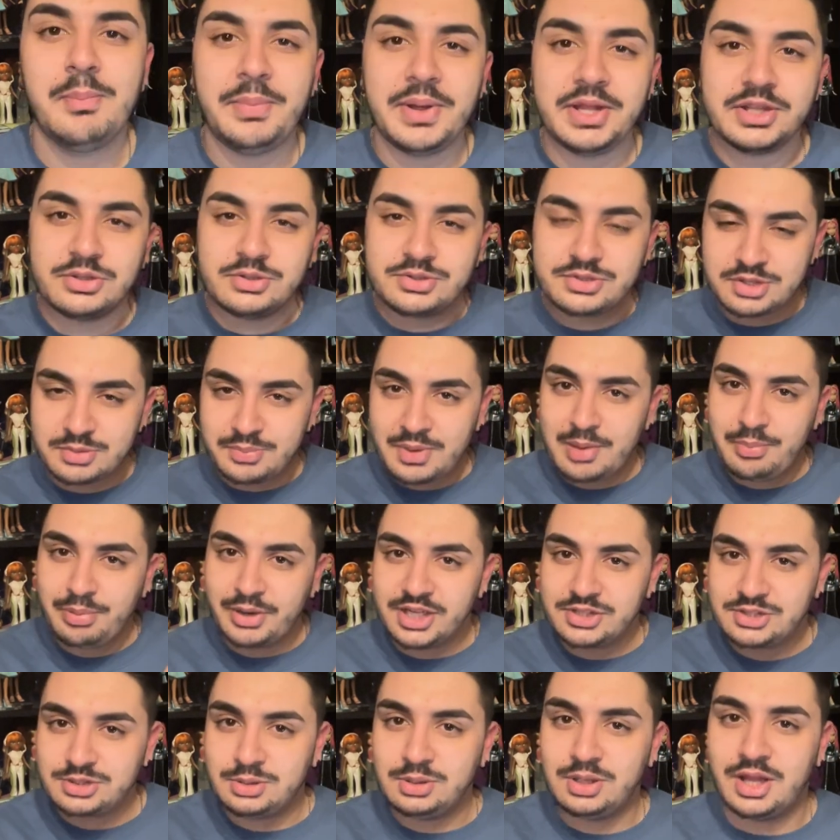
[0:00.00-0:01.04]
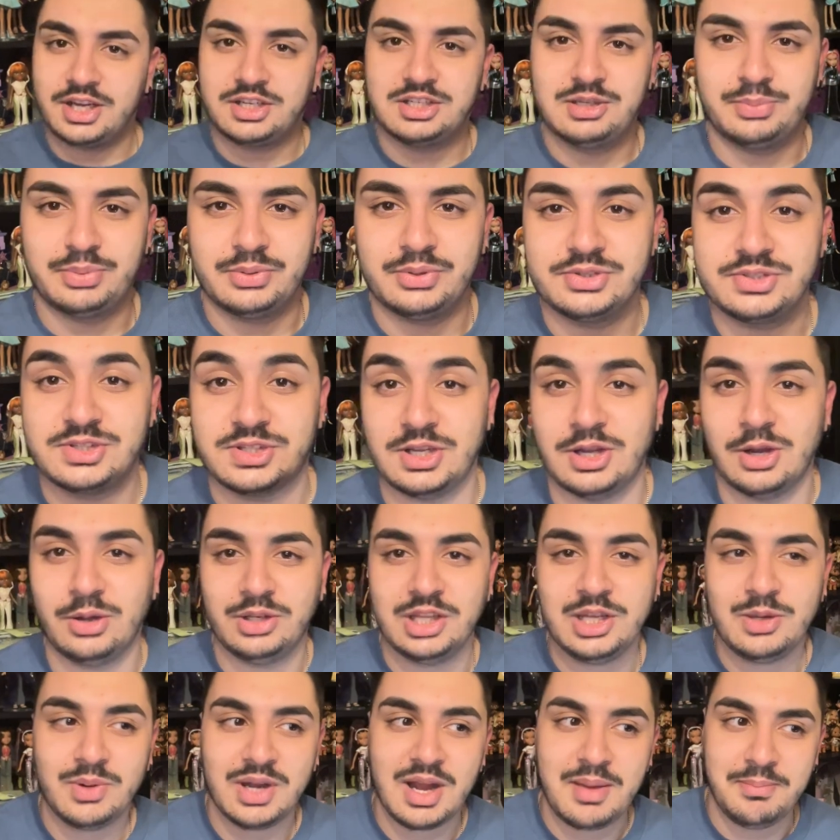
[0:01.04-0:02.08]
But those are my Bratz collectibles. The
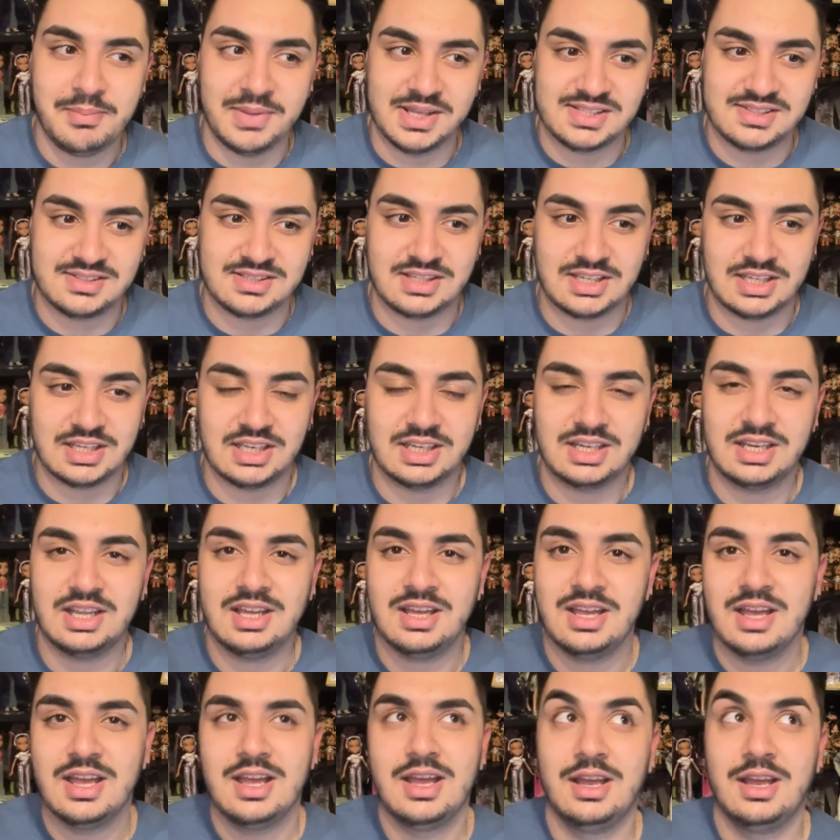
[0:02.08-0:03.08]
only one I'm missing,